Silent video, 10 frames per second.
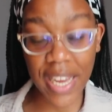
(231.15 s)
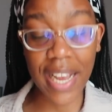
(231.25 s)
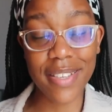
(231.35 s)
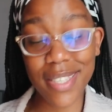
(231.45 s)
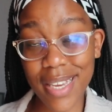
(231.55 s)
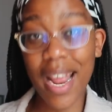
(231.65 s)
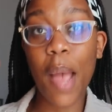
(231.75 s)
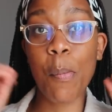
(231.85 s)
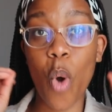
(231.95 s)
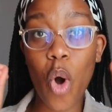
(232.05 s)
Like I said,
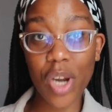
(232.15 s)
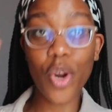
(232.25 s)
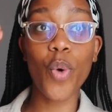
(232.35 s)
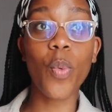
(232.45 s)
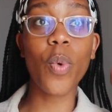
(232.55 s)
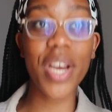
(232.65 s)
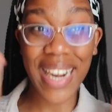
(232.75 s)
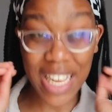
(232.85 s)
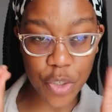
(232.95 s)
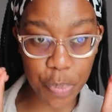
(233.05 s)
I'm on a work
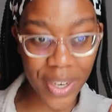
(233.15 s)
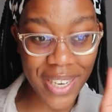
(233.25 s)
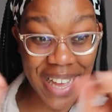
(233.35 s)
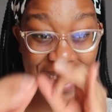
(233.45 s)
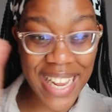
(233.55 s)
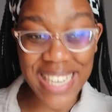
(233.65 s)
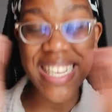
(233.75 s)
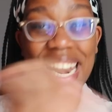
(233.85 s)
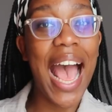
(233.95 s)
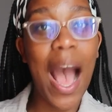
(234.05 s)
lunch break, and that is
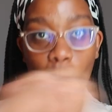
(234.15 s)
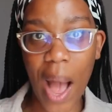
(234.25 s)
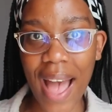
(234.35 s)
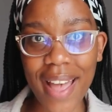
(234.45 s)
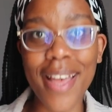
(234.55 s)
an hour.